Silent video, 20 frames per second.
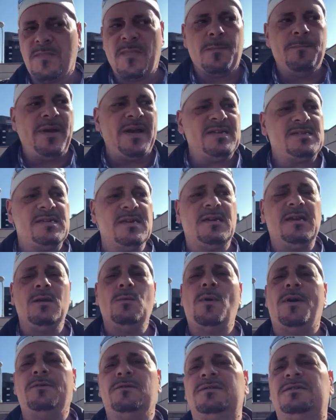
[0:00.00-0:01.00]
basically
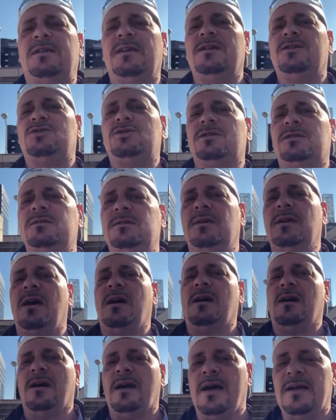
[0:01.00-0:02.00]
Ueno Station
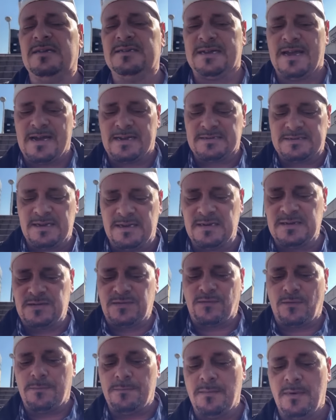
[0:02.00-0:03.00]
has access
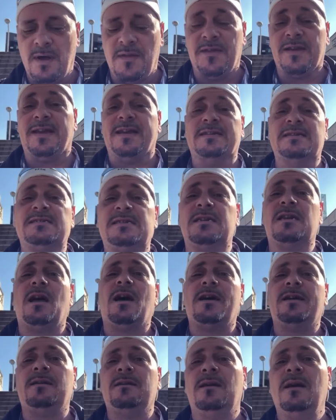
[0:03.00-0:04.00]
from the Ginza
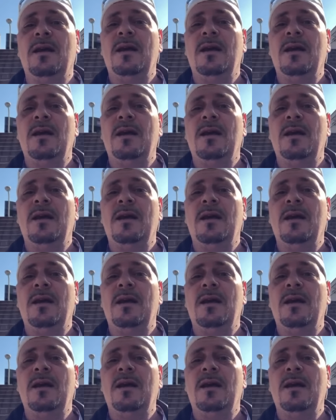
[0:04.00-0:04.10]
line